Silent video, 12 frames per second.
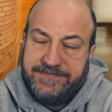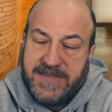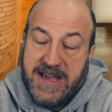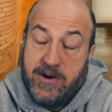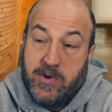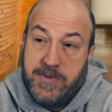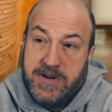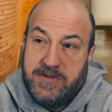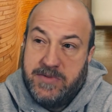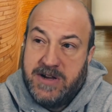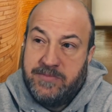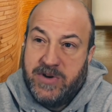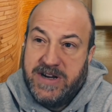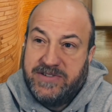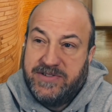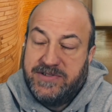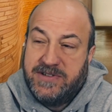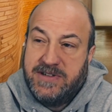appeal
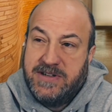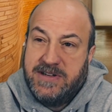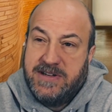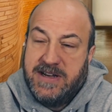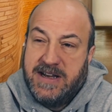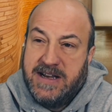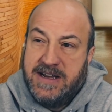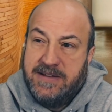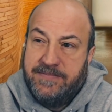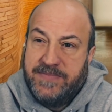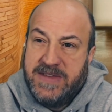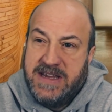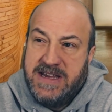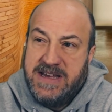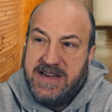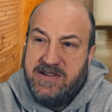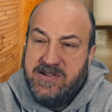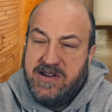appraisals.
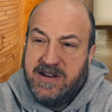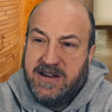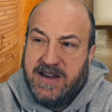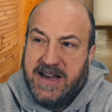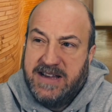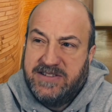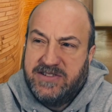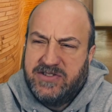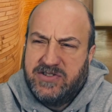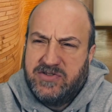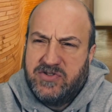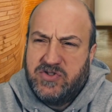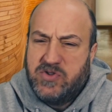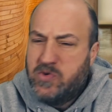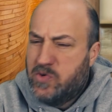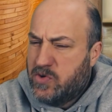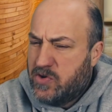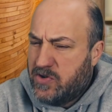He has a
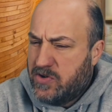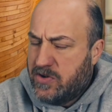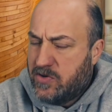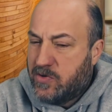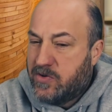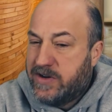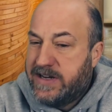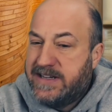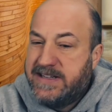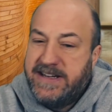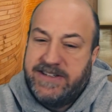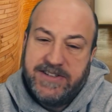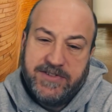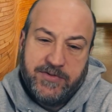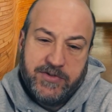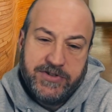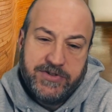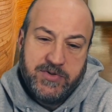school, or he teaches
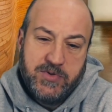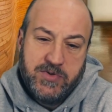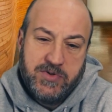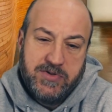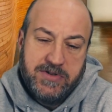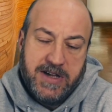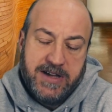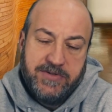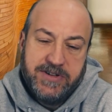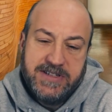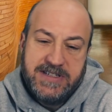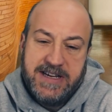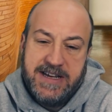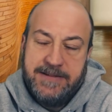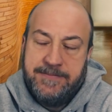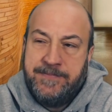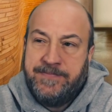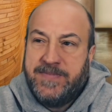for a school on real estate.
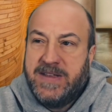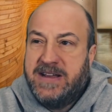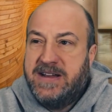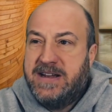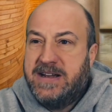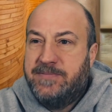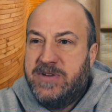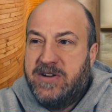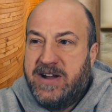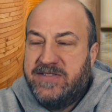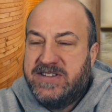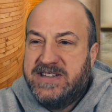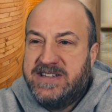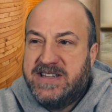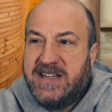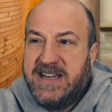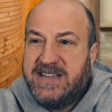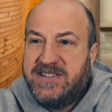Obviously he's a
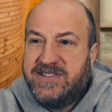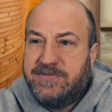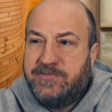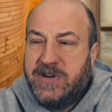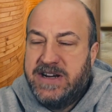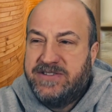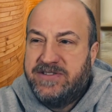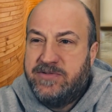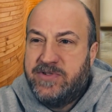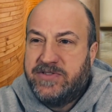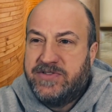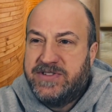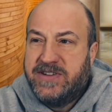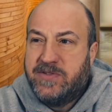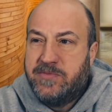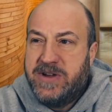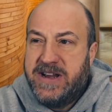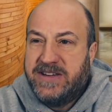licensed appraiser. He works for several
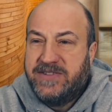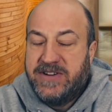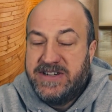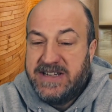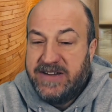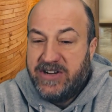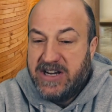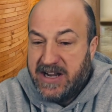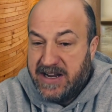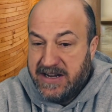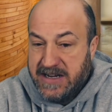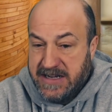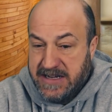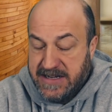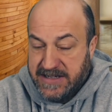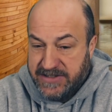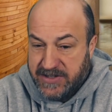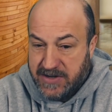banks. A very savvy guy.
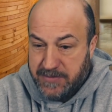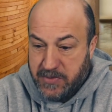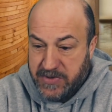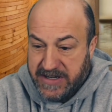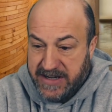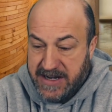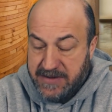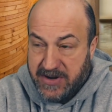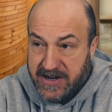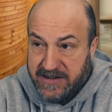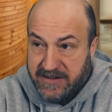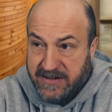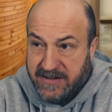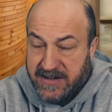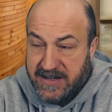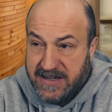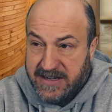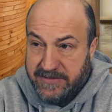So I'm hoping to get him on
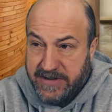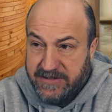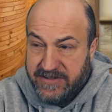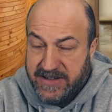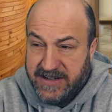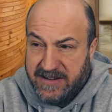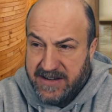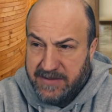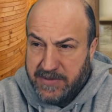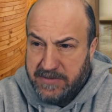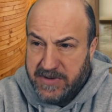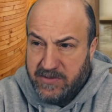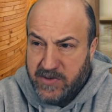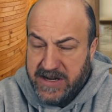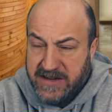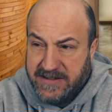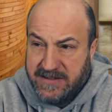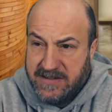here in the upcoming weeks.